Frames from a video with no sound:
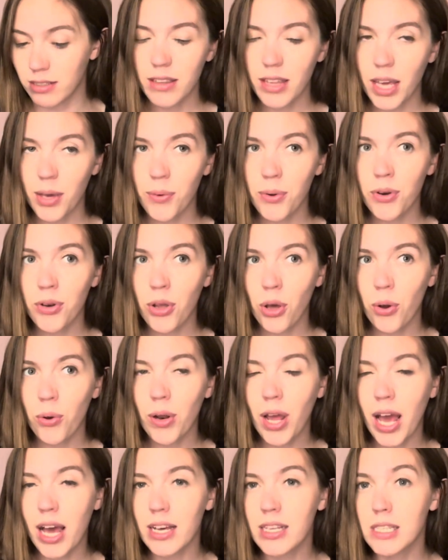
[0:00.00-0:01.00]
They were known
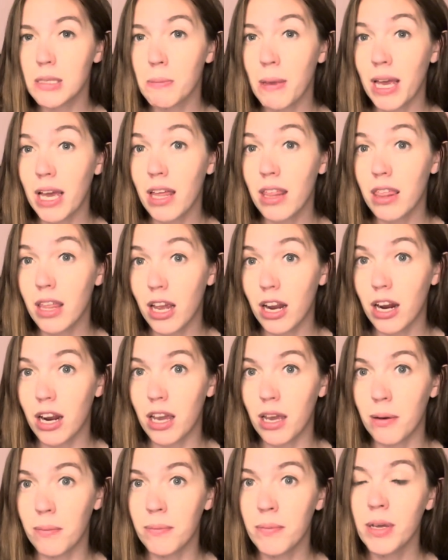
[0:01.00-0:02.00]
as
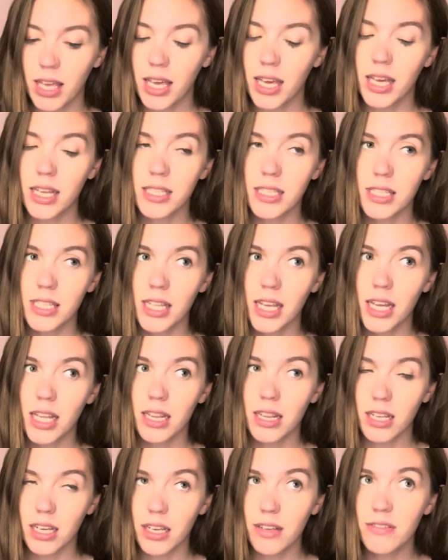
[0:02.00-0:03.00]
Megatherium, and they
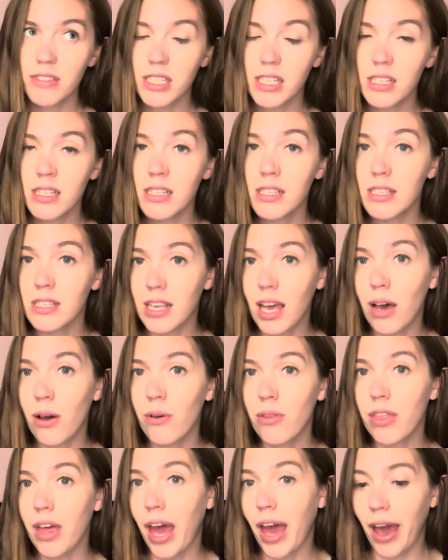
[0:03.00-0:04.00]
lived in
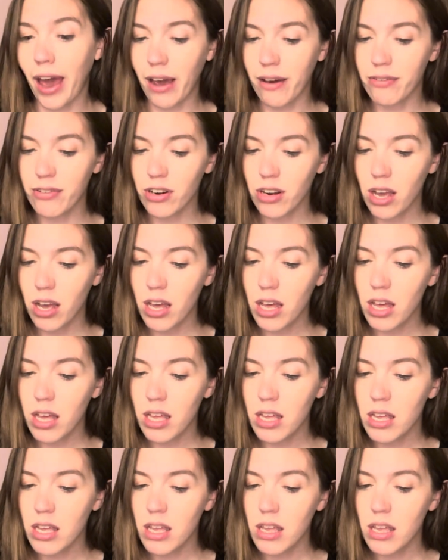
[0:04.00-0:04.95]
South Africa